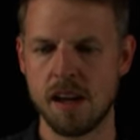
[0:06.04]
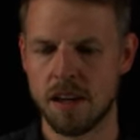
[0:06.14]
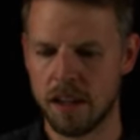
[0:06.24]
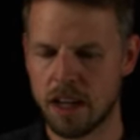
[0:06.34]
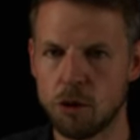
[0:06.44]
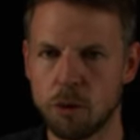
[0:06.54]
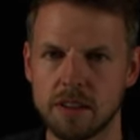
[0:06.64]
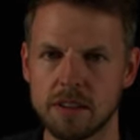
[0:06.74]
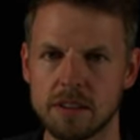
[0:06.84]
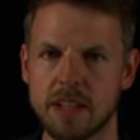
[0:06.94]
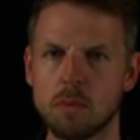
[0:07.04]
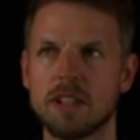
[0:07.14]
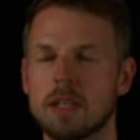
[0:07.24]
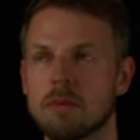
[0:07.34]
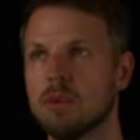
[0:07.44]
Hi everyone and
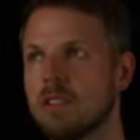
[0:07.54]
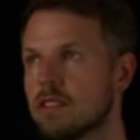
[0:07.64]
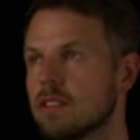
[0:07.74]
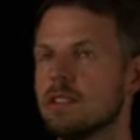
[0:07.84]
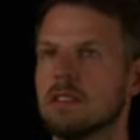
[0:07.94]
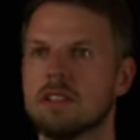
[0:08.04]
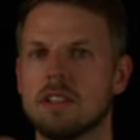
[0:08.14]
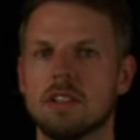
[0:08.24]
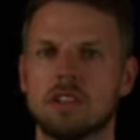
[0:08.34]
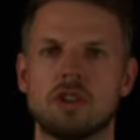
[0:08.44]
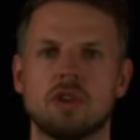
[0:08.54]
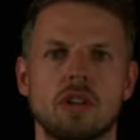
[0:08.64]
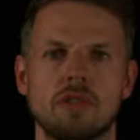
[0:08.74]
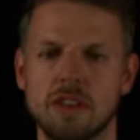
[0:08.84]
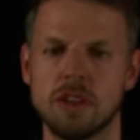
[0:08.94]
welcome to this short
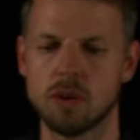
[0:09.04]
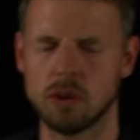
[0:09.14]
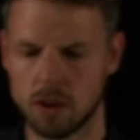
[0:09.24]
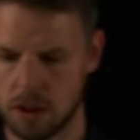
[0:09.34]
video